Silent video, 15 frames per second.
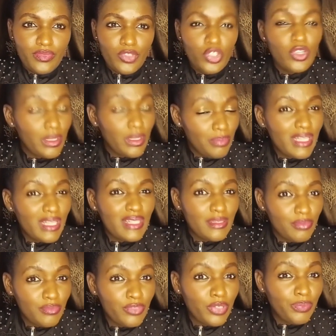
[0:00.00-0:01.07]
You can make
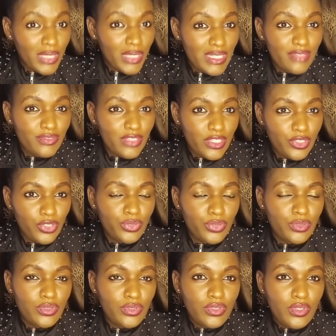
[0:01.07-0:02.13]
them repeat after you.
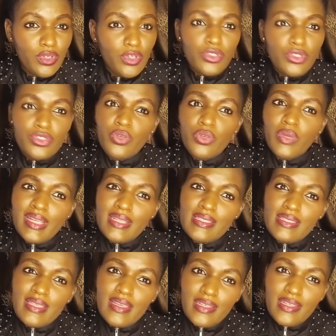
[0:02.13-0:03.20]
So when I
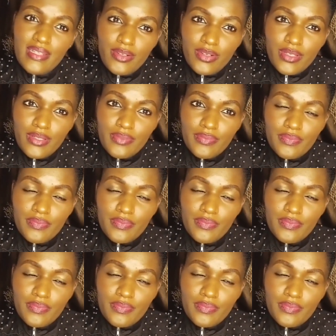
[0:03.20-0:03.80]
say, "Hillary,